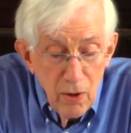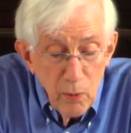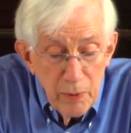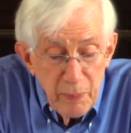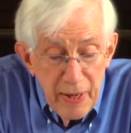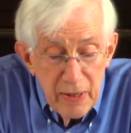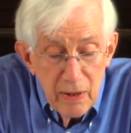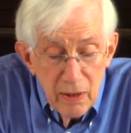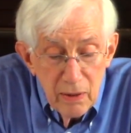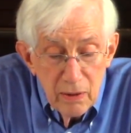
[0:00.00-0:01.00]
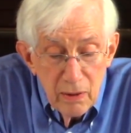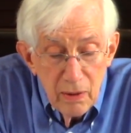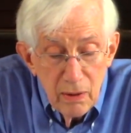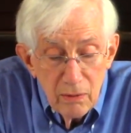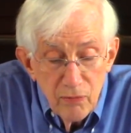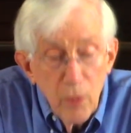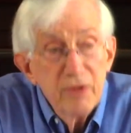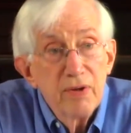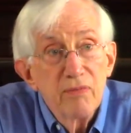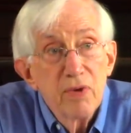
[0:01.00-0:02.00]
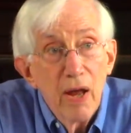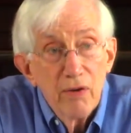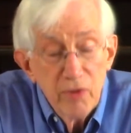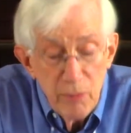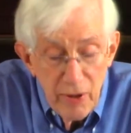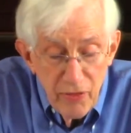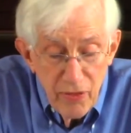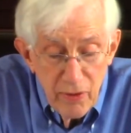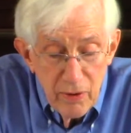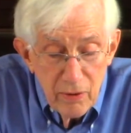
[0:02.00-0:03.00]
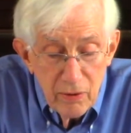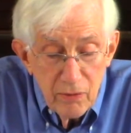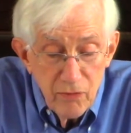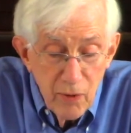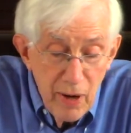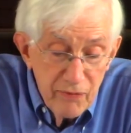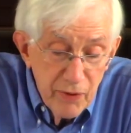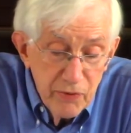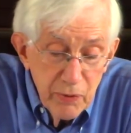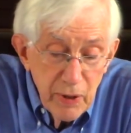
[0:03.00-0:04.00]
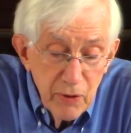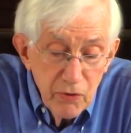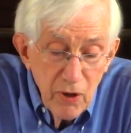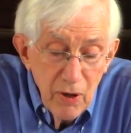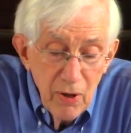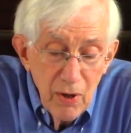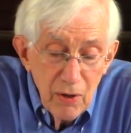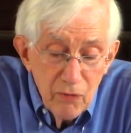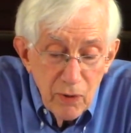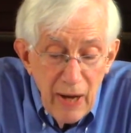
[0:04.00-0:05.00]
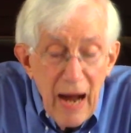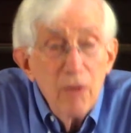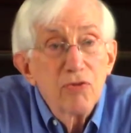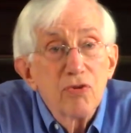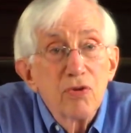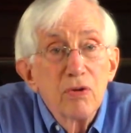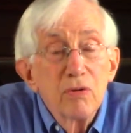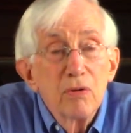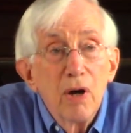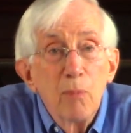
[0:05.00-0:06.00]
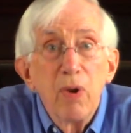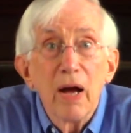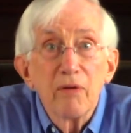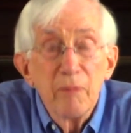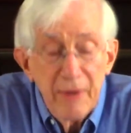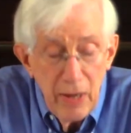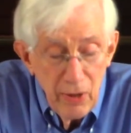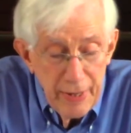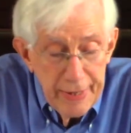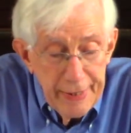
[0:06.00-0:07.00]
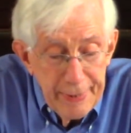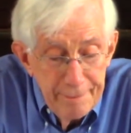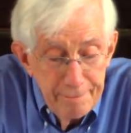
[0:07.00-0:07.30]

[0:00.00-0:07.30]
We paid $47 a month for our first 2 years for a house a block from the Carolina Inn.